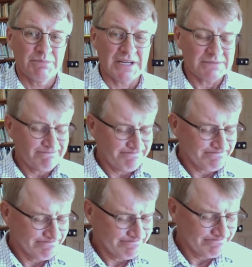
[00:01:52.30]
but
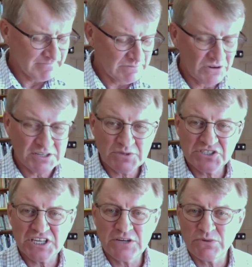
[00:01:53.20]
vitamin
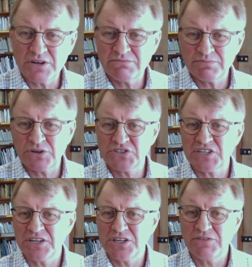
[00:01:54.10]
C won't per
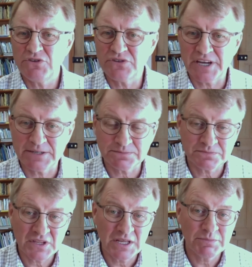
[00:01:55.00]
se give you that.
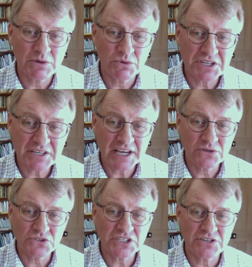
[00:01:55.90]
But what it can
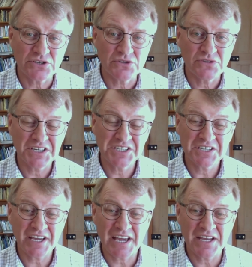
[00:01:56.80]
also do is
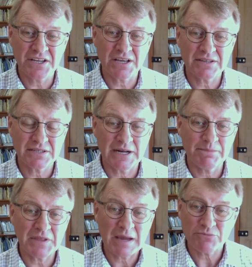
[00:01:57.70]
it can
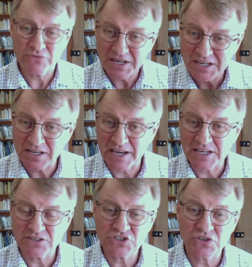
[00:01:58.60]

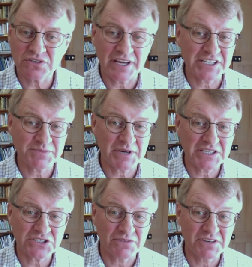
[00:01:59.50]
upregulate certain
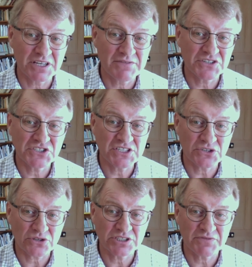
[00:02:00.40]
aspects of your liver's
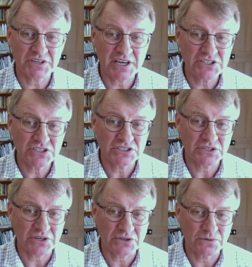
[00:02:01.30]
detoxification
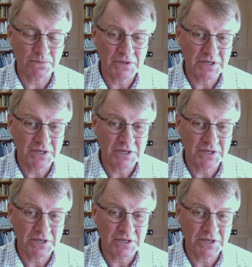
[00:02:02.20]
cycle,